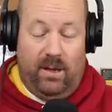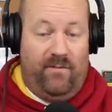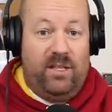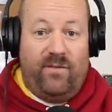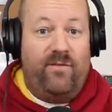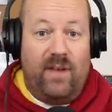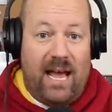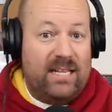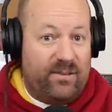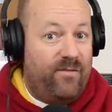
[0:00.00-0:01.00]
If it's
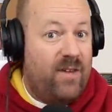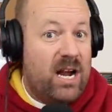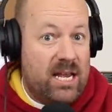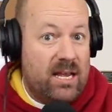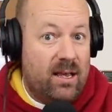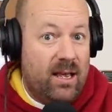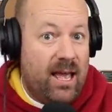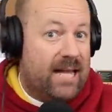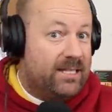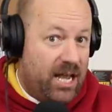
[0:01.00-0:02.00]
as funny
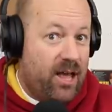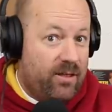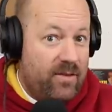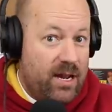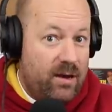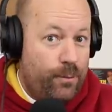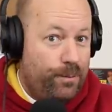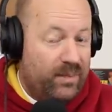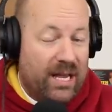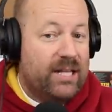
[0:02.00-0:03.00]
as the other video,